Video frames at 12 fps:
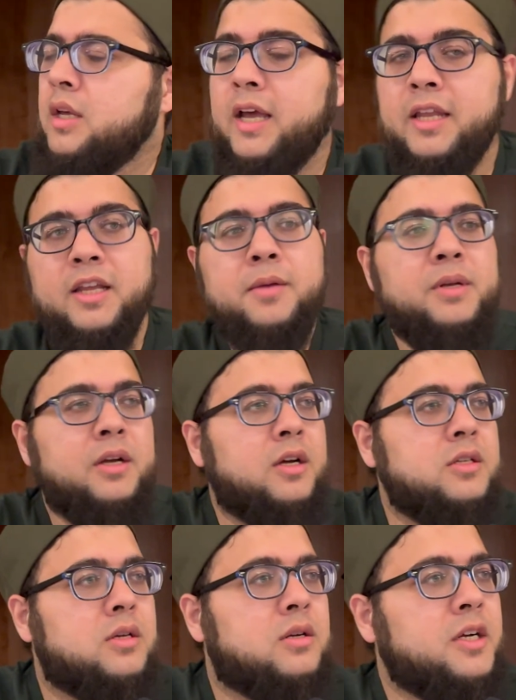And Ibn
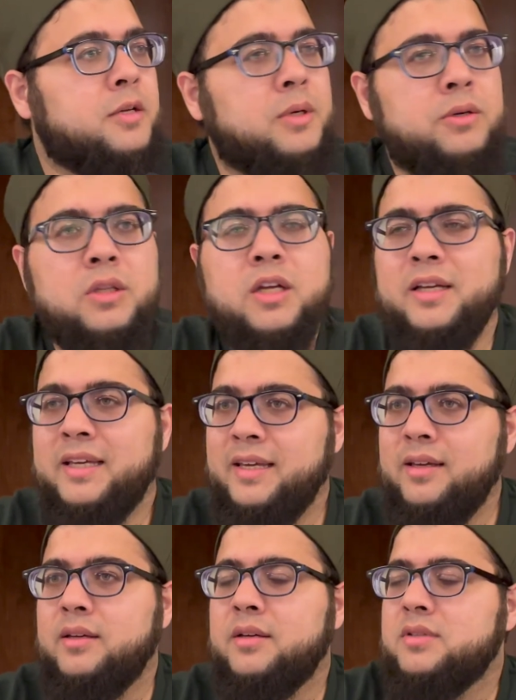Hajar rahimahullah,
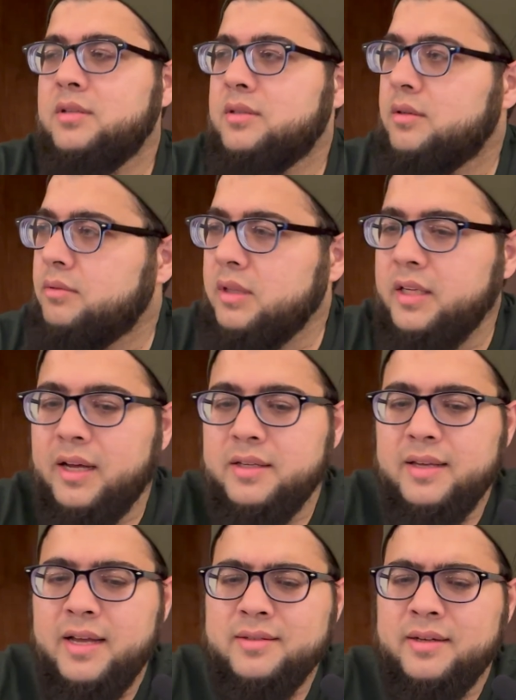he gives us a really
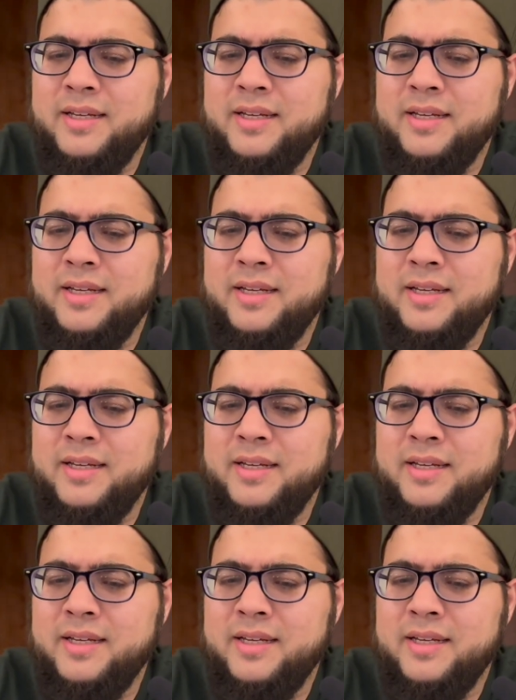nice answer.